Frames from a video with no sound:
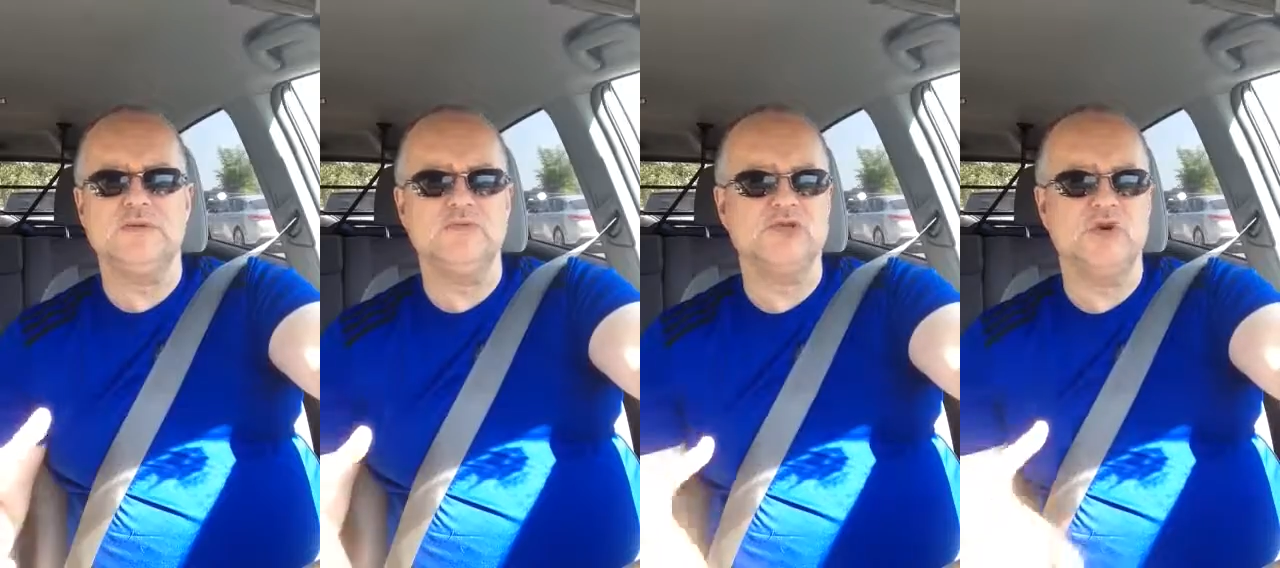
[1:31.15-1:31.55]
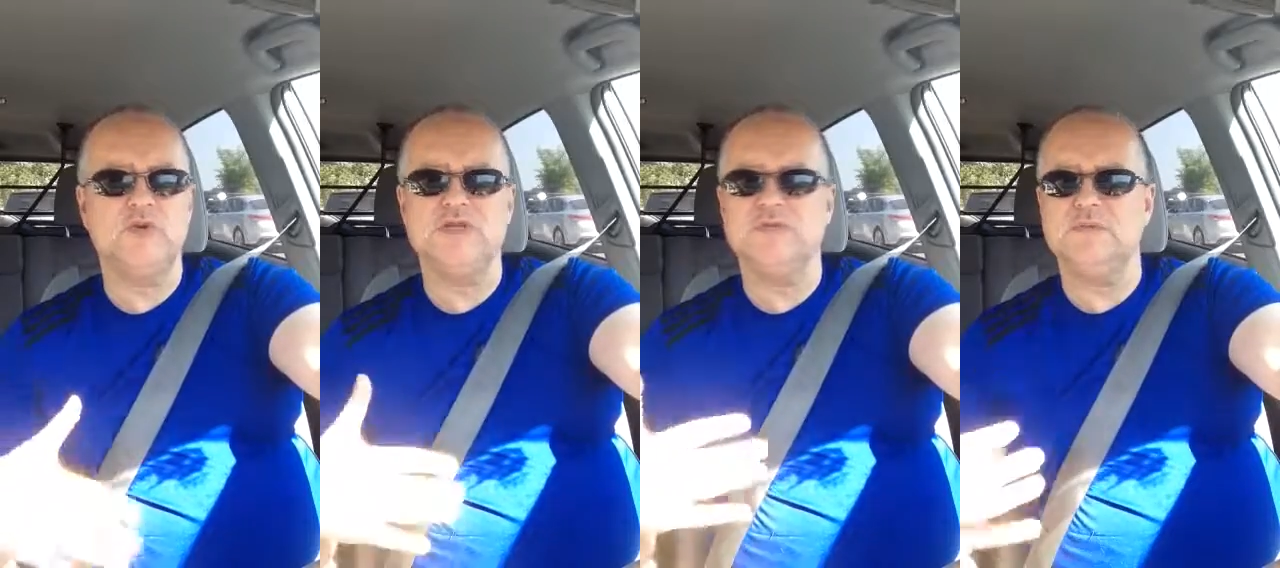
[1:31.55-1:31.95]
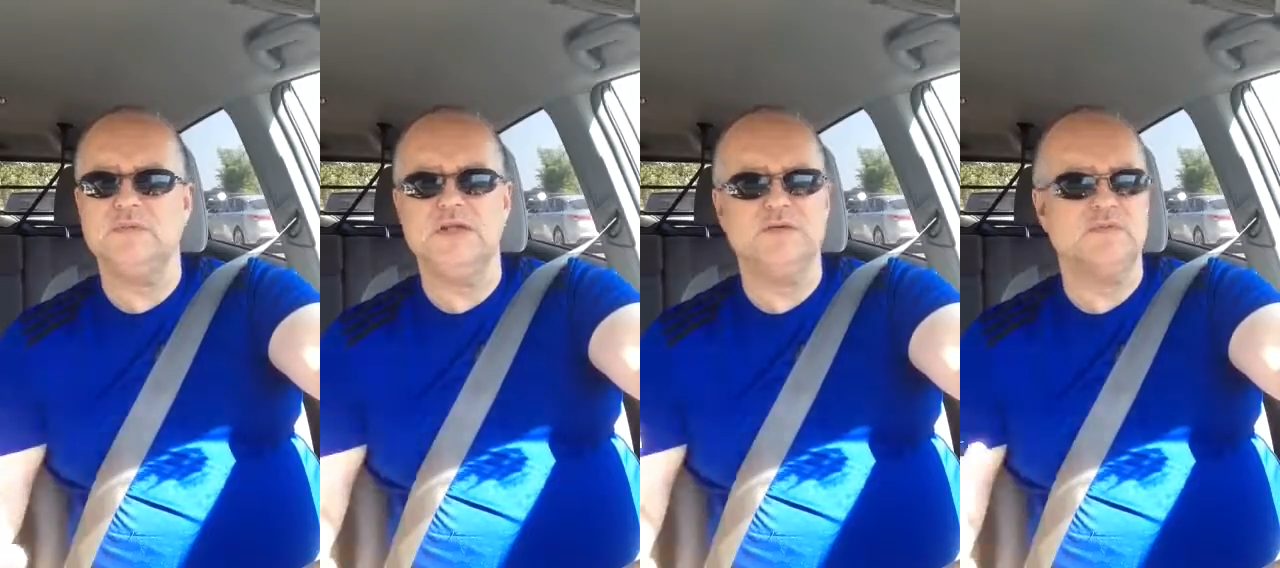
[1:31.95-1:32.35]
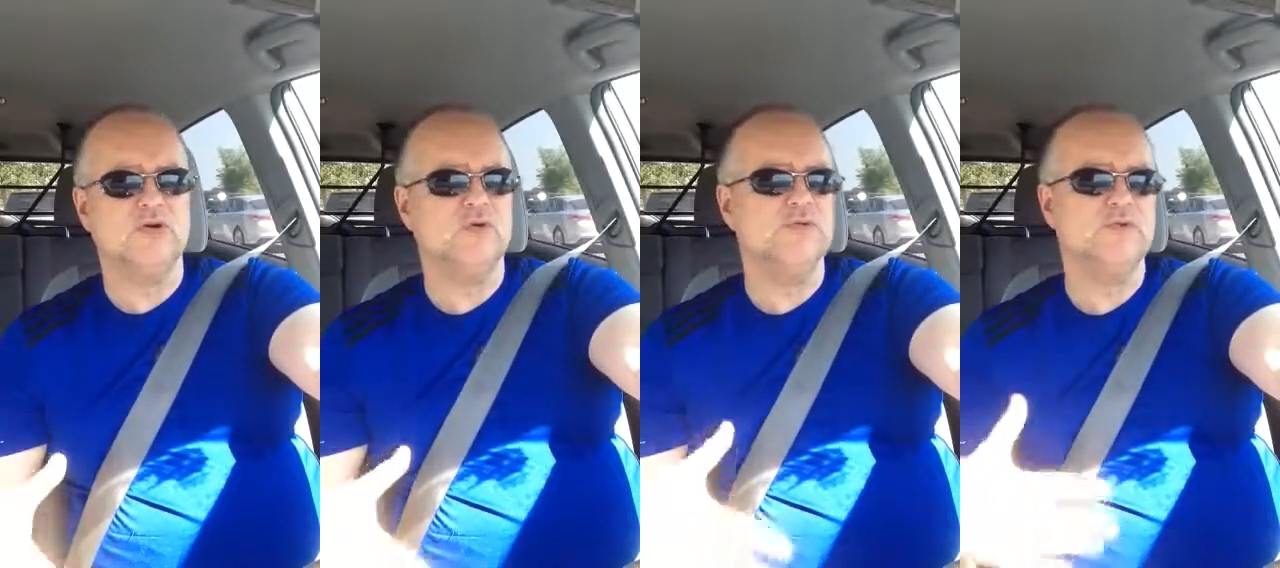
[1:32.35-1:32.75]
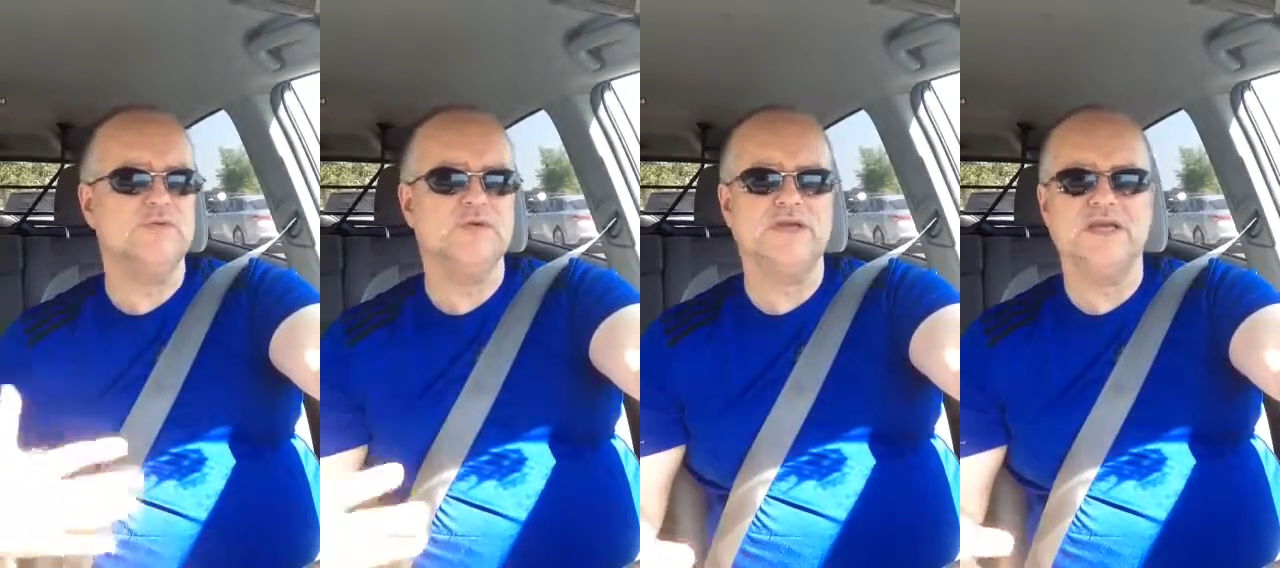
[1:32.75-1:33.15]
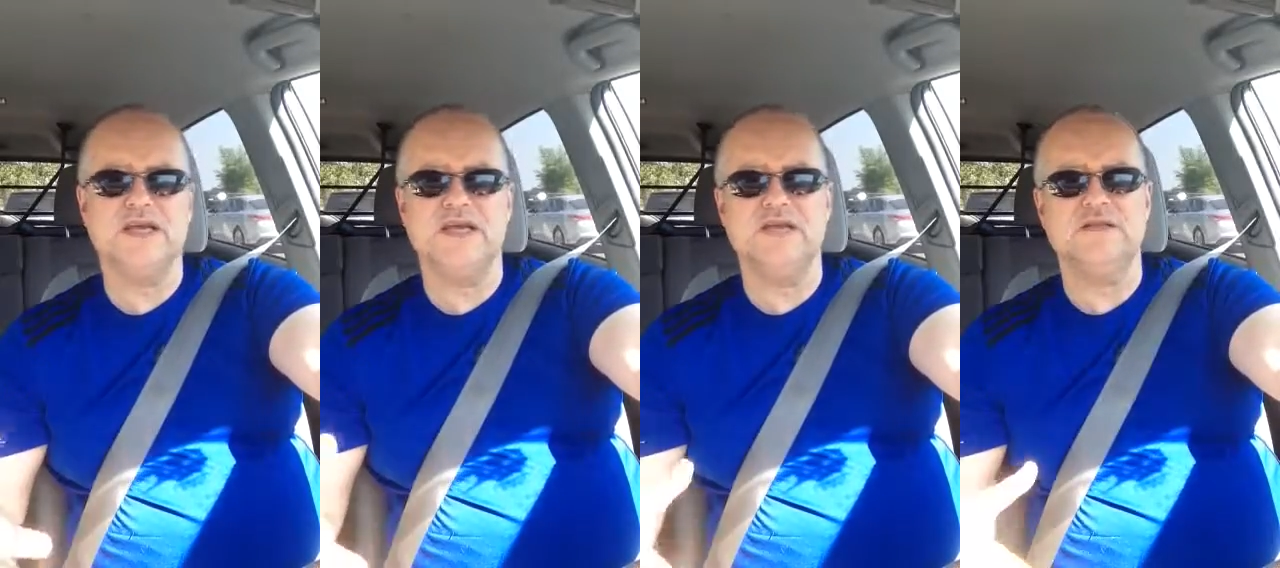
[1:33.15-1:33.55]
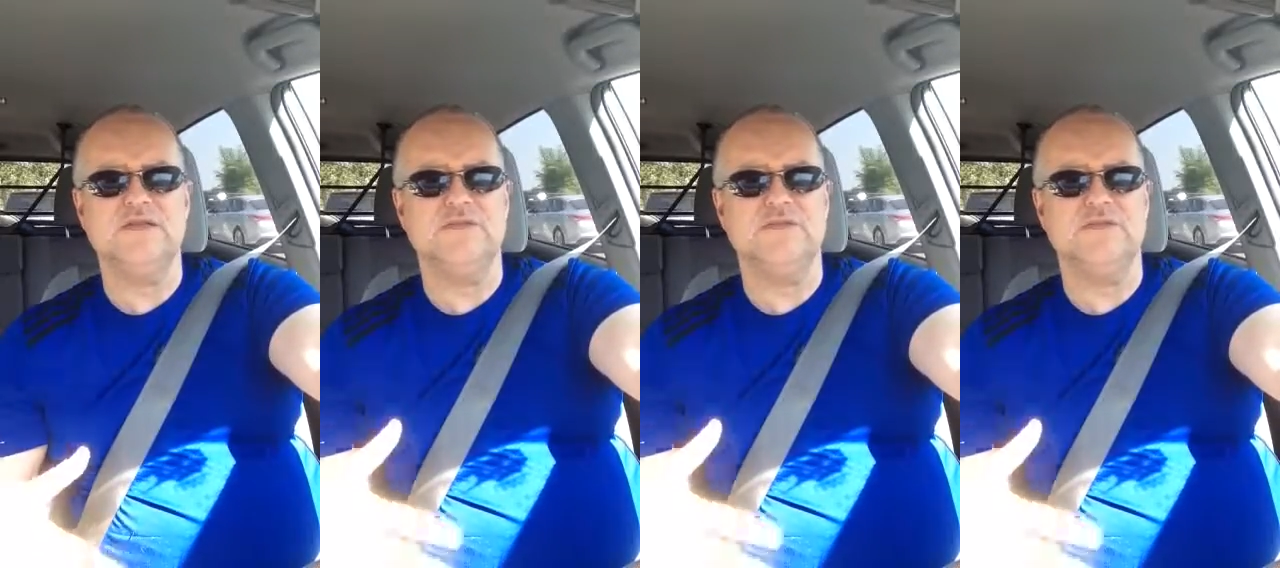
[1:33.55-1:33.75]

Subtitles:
I'm showing them the method. I'm going through everything again.